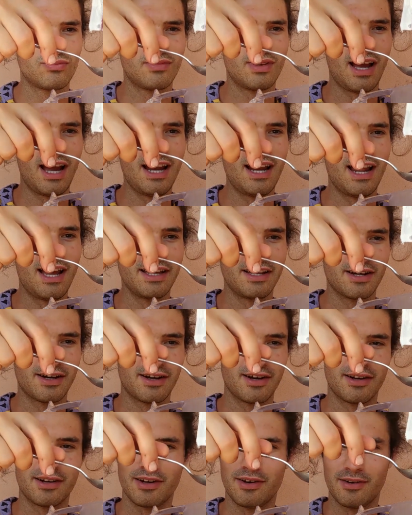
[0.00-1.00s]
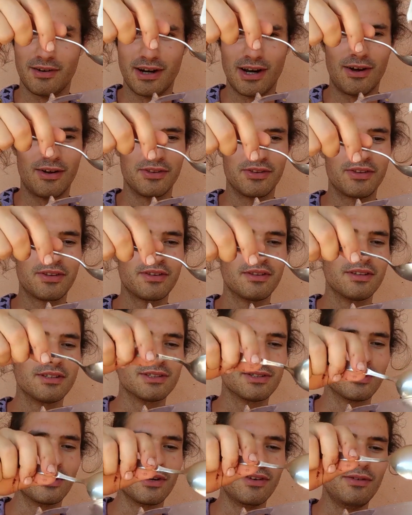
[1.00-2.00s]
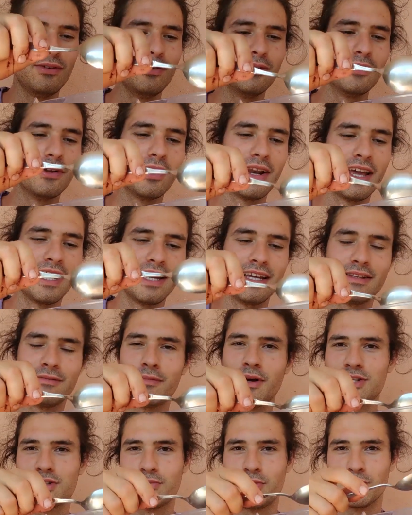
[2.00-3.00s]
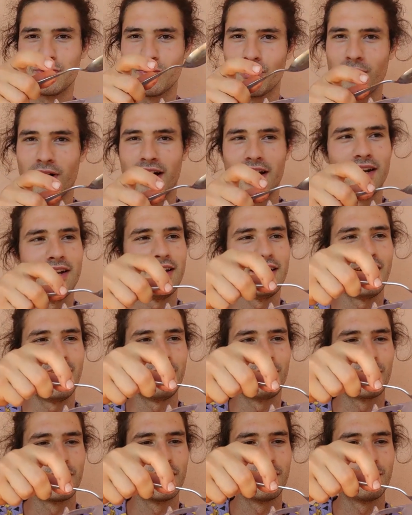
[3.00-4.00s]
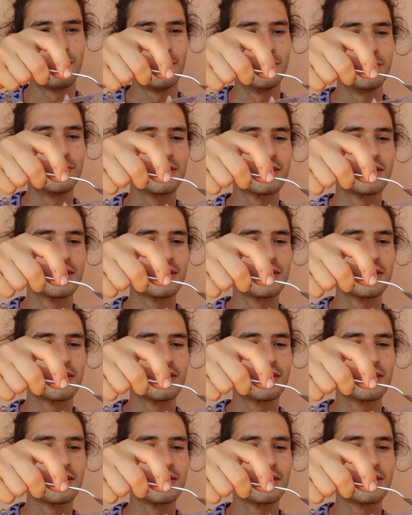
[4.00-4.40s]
I like cacao a lot, so if you don't like it much, put 1. I'm gonna put